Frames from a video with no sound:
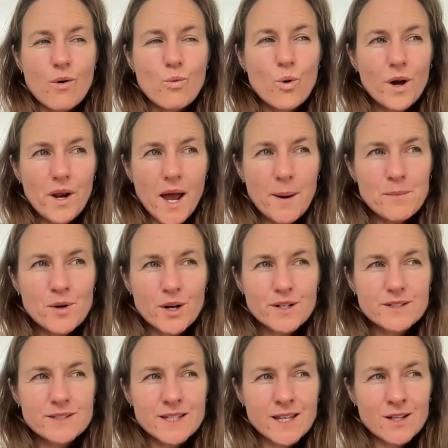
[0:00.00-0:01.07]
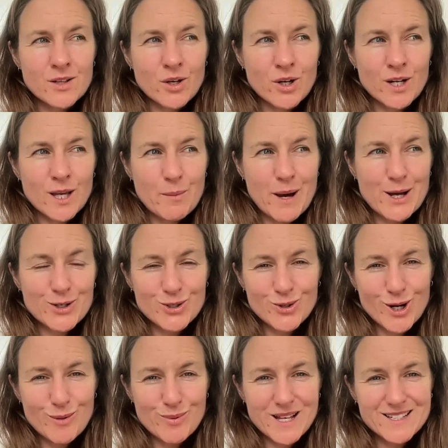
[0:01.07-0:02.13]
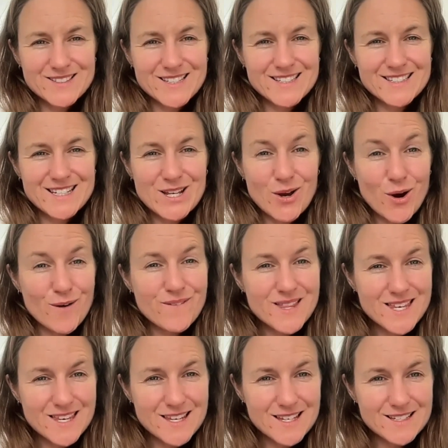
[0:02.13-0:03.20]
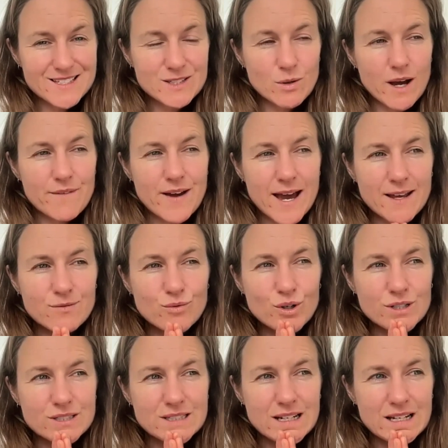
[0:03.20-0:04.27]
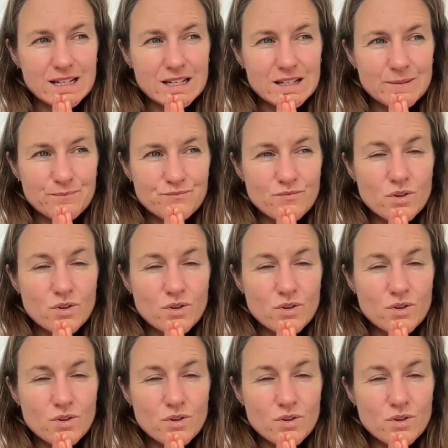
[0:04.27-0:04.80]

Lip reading: What I'm noticing and learning about neuroplasticity over the years, so I've had Rocksteady